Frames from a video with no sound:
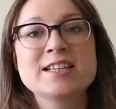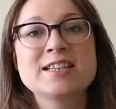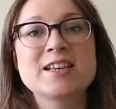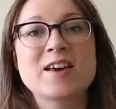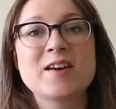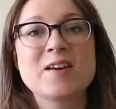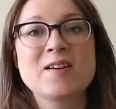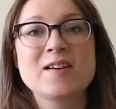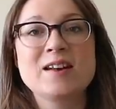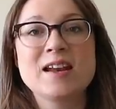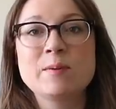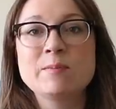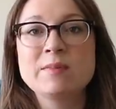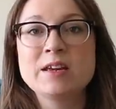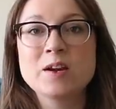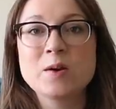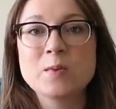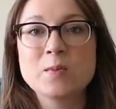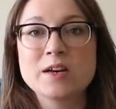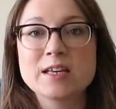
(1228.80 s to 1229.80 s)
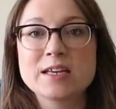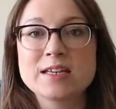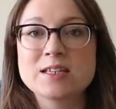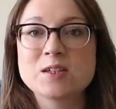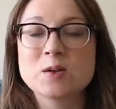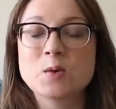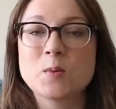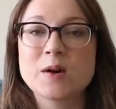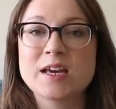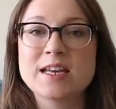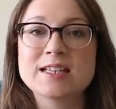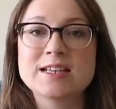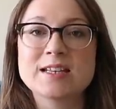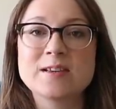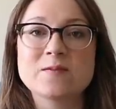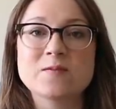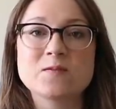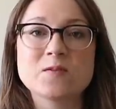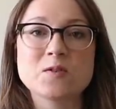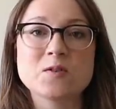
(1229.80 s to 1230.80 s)
So let me know what it is you're
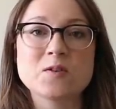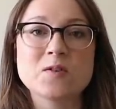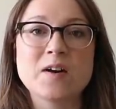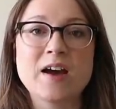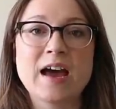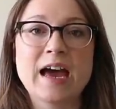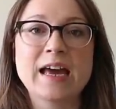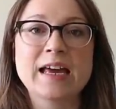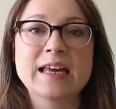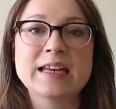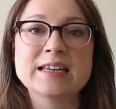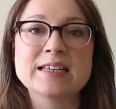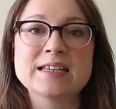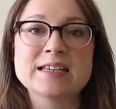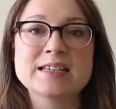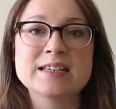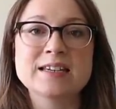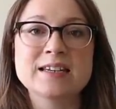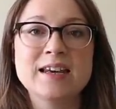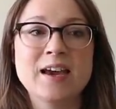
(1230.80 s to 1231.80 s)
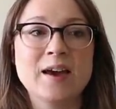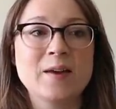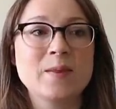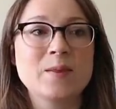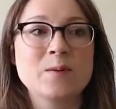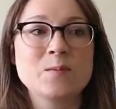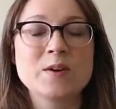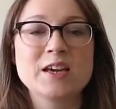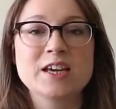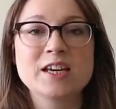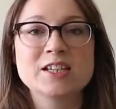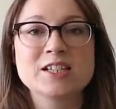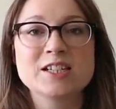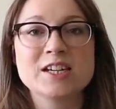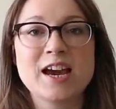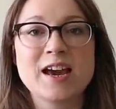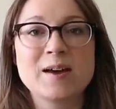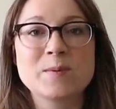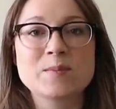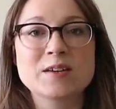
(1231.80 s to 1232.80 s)
waiting for, and yeah, and then we can
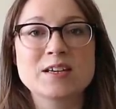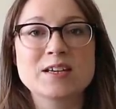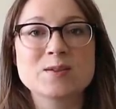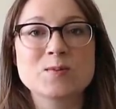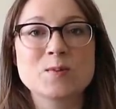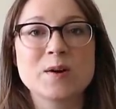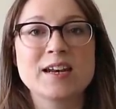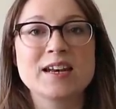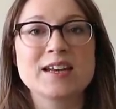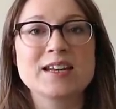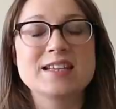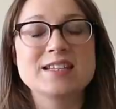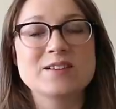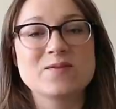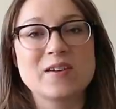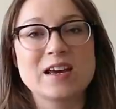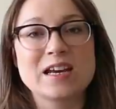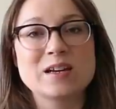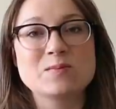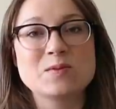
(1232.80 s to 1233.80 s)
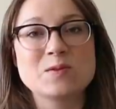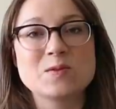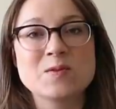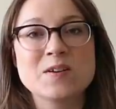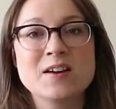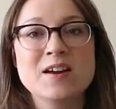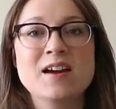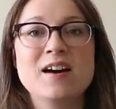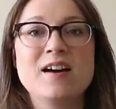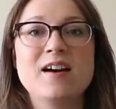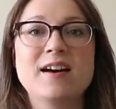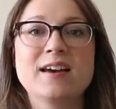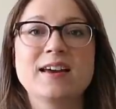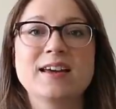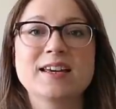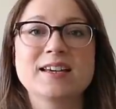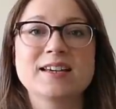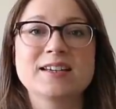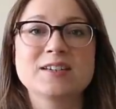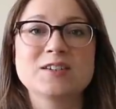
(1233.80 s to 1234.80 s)
chat, because when it is available, I
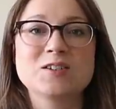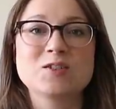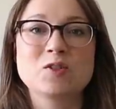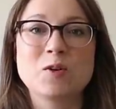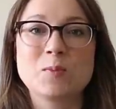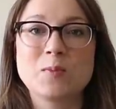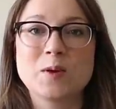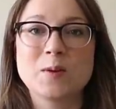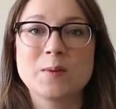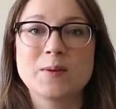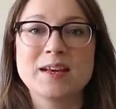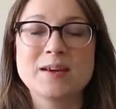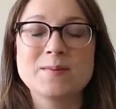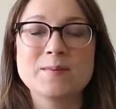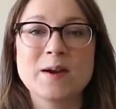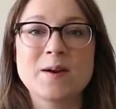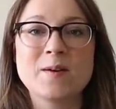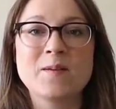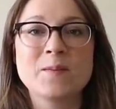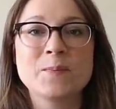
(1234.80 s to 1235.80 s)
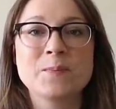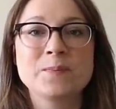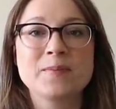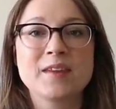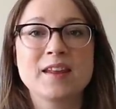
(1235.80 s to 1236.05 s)
can drop you an email.